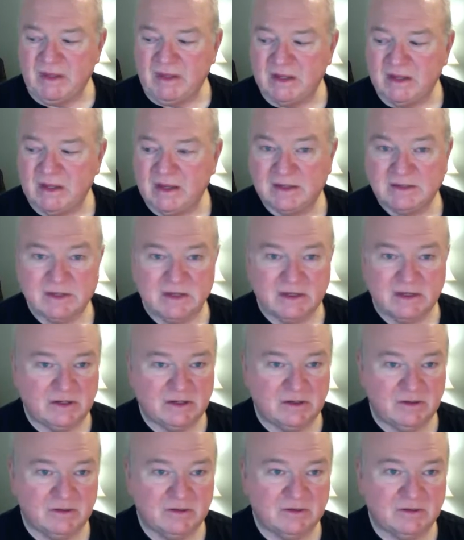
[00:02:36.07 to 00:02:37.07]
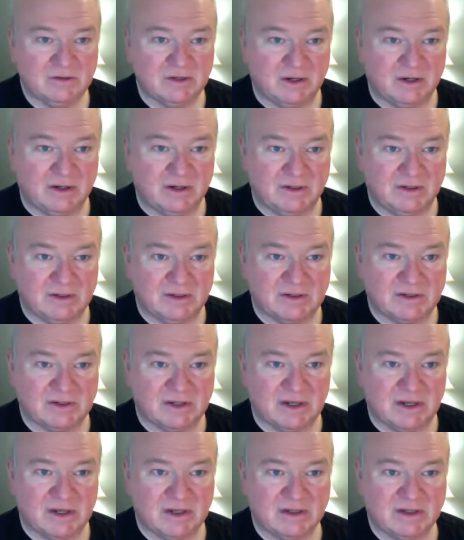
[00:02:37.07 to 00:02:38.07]
SAQs on this
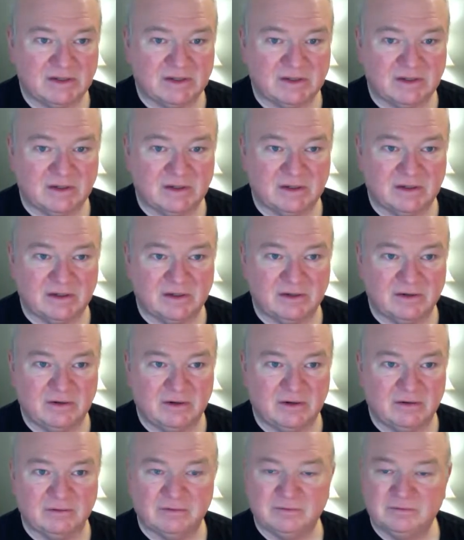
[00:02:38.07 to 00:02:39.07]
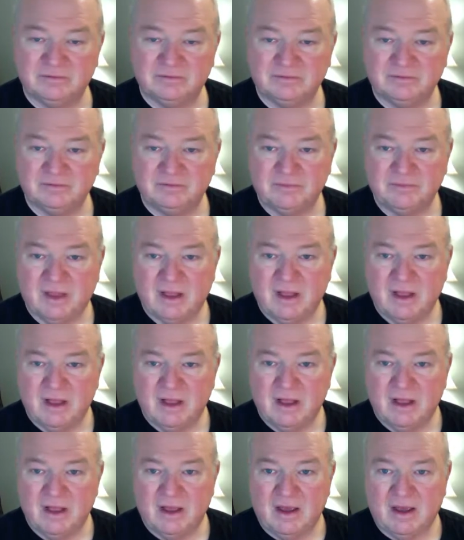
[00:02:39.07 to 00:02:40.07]
test, you don't
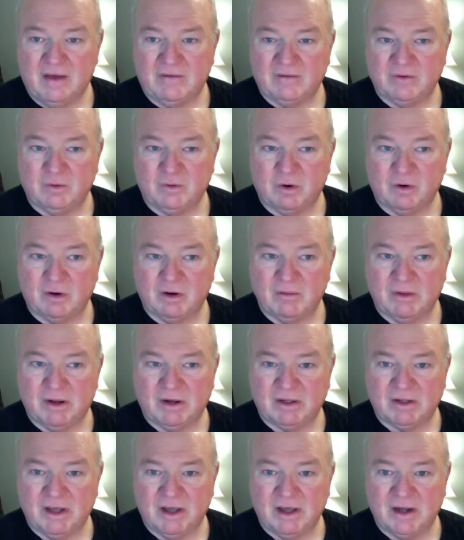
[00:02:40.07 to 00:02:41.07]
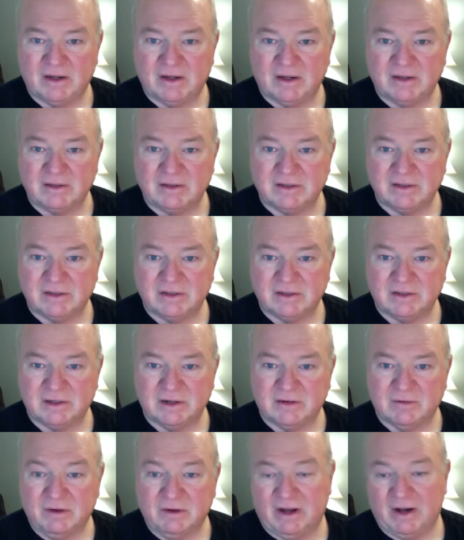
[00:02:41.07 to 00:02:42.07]
have to worry about that
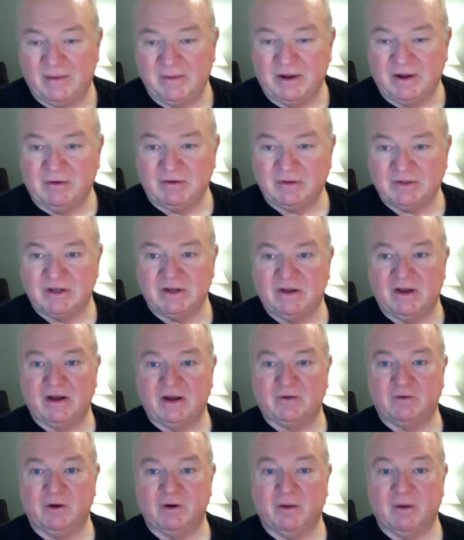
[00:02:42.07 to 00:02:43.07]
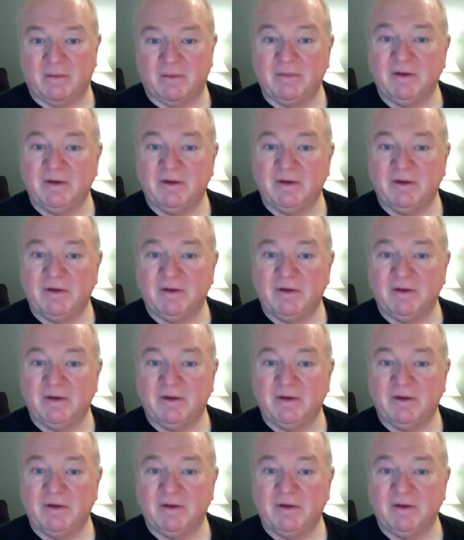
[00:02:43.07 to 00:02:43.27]
necessarily. Well, I mean, I won't say you don't have to worry about it.